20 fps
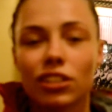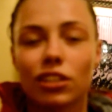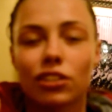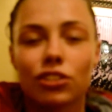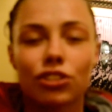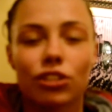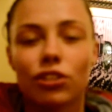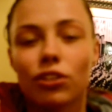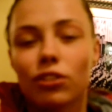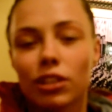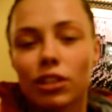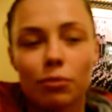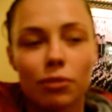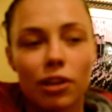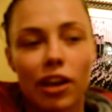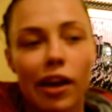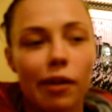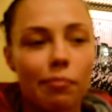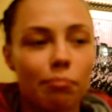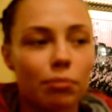should only
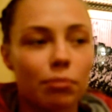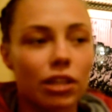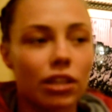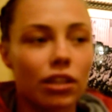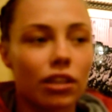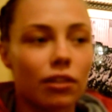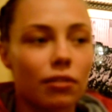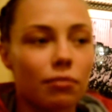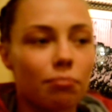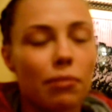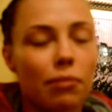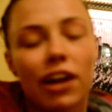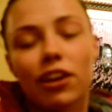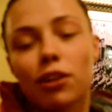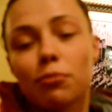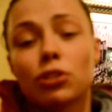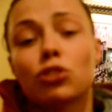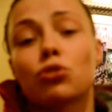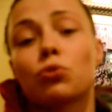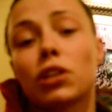be
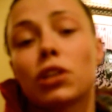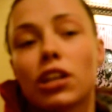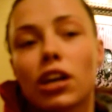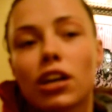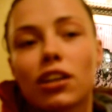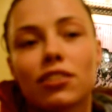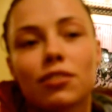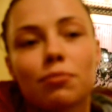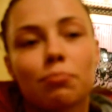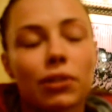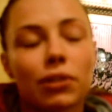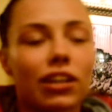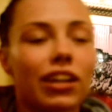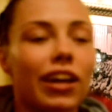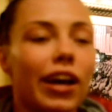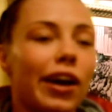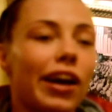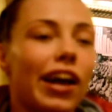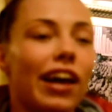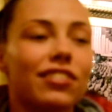matter between us.
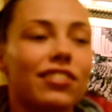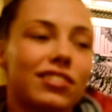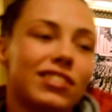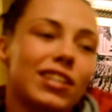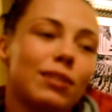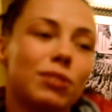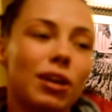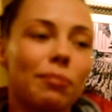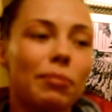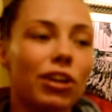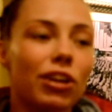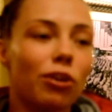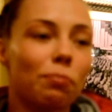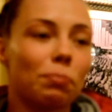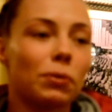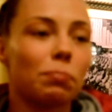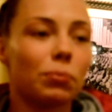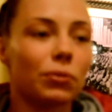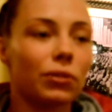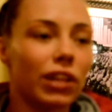But at the same time, I know
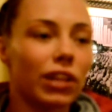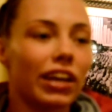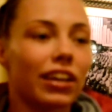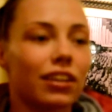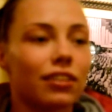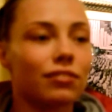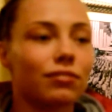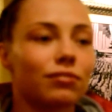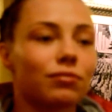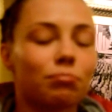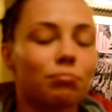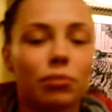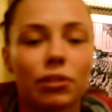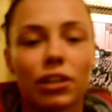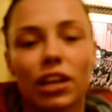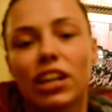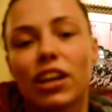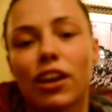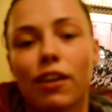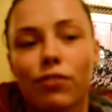people
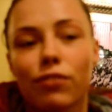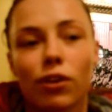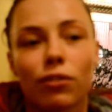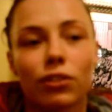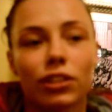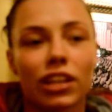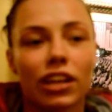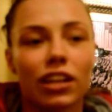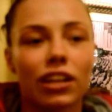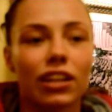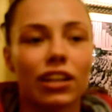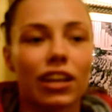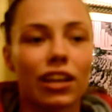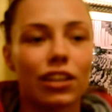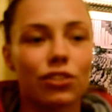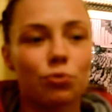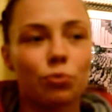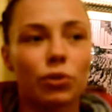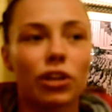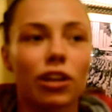getting involved with that, and
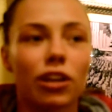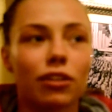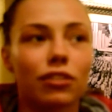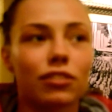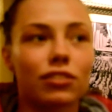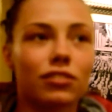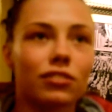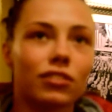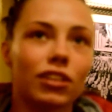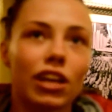it's weird.